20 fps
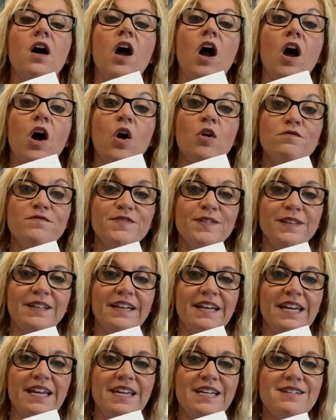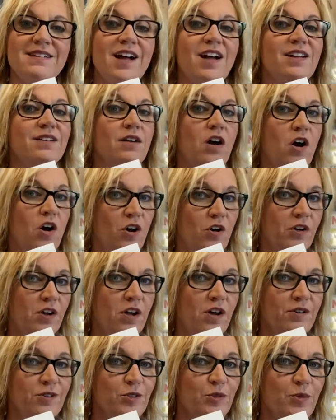Hopefully, all
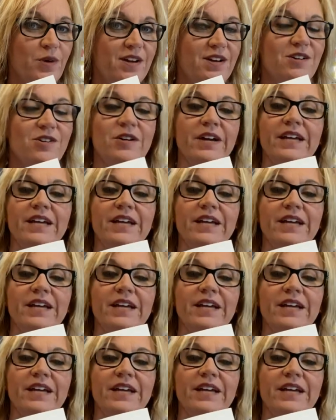goes well,